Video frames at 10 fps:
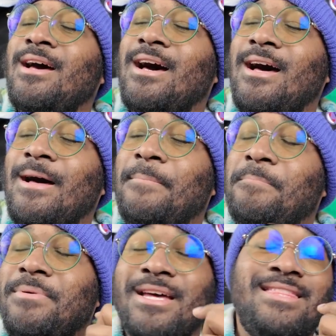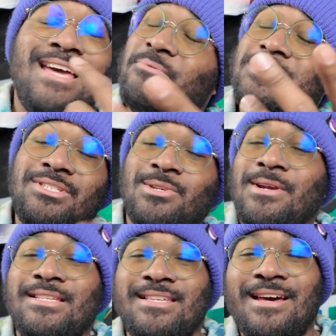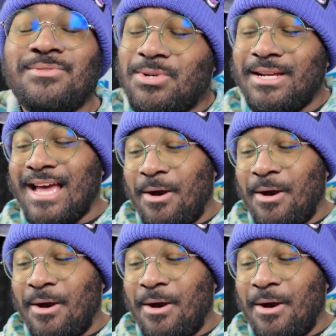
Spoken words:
But that was just crazy. That was crazy.